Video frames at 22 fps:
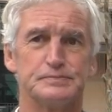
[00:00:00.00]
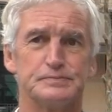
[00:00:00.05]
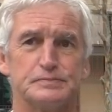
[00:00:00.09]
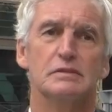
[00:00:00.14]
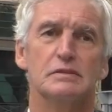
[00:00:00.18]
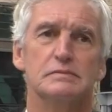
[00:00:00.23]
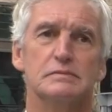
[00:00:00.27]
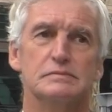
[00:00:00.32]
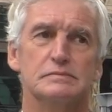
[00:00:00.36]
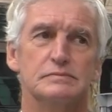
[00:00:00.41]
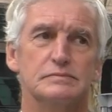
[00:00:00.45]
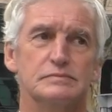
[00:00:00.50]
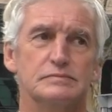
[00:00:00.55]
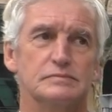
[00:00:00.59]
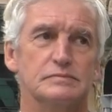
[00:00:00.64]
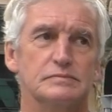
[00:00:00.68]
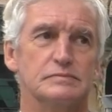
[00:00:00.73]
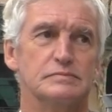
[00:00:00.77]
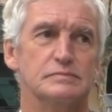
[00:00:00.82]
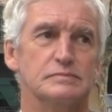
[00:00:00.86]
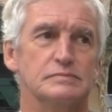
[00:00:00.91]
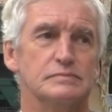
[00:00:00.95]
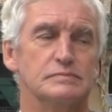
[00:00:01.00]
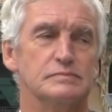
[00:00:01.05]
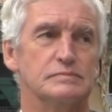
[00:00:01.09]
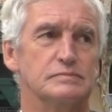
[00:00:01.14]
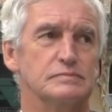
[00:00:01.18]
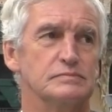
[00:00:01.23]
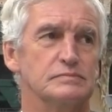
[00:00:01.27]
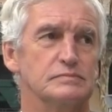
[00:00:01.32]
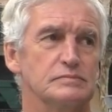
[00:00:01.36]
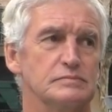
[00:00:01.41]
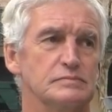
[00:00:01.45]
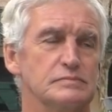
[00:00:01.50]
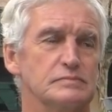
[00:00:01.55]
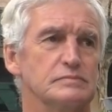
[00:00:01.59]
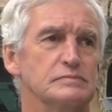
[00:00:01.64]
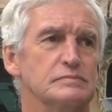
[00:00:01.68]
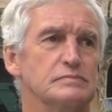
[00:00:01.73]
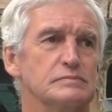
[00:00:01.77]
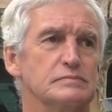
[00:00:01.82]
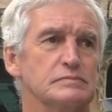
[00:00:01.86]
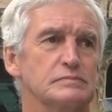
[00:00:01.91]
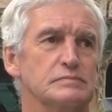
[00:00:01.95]

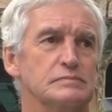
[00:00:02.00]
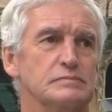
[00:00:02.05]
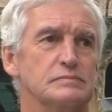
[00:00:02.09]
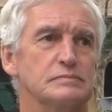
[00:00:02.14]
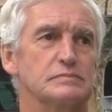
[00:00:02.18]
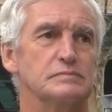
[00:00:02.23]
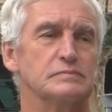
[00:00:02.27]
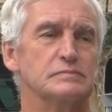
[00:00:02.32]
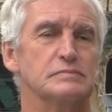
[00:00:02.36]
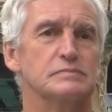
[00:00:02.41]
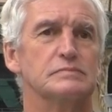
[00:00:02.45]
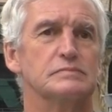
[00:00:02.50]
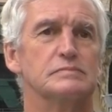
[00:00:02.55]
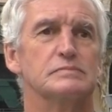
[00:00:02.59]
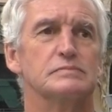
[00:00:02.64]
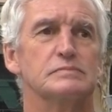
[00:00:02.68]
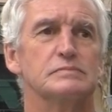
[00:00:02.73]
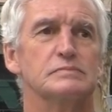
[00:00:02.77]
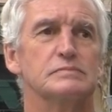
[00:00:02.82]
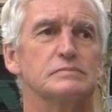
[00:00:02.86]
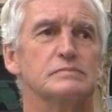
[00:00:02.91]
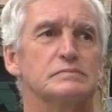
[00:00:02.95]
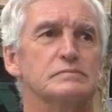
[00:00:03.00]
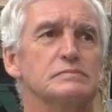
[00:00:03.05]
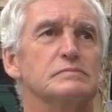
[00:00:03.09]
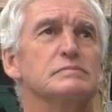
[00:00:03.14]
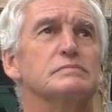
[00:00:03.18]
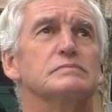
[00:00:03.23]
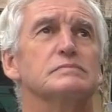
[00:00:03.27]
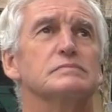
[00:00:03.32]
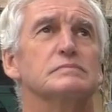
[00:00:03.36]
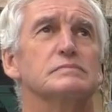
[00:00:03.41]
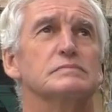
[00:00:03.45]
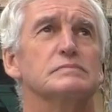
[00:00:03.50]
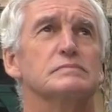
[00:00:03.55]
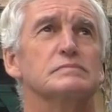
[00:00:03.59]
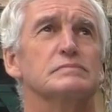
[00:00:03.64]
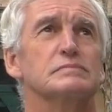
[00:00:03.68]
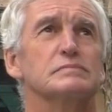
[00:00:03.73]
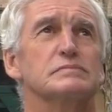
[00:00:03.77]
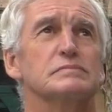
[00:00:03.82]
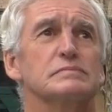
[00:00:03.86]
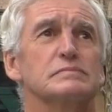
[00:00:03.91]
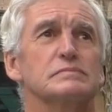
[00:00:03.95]

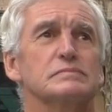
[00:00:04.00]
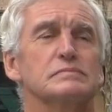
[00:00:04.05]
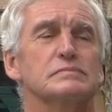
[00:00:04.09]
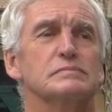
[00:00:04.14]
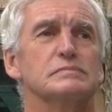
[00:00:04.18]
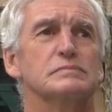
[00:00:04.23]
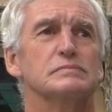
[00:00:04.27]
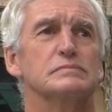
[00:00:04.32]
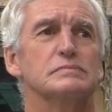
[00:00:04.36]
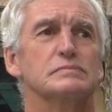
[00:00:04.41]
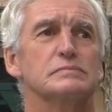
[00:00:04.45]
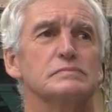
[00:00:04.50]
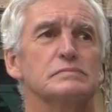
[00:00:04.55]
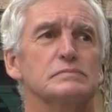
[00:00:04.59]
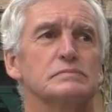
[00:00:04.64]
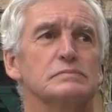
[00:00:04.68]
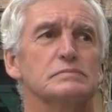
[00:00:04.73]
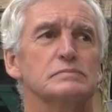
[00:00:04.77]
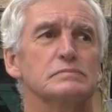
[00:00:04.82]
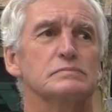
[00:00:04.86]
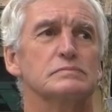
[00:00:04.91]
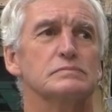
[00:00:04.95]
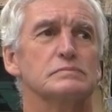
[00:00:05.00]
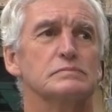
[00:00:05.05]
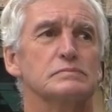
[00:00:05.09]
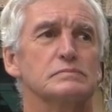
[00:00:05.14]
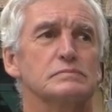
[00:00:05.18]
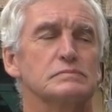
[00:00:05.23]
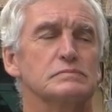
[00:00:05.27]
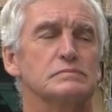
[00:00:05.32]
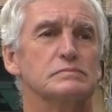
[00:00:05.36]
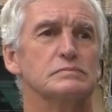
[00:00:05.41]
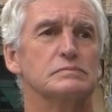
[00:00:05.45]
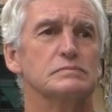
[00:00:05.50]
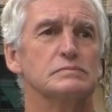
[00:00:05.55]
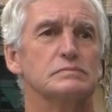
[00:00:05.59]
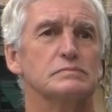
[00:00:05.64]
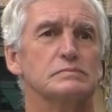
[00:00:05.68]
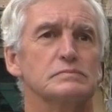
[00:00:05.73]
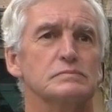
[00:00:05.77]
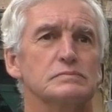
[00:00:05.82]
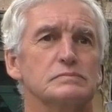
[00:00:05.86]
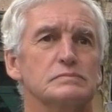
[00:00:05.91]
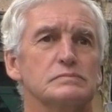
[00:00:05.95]

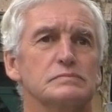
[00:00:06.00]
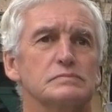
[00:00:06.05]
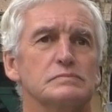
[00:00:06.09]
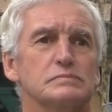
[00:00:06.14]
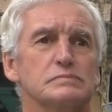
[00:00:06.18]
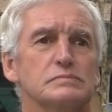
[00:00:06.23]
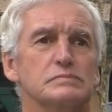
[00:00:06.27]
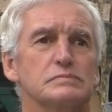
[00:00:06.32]
(not speaking)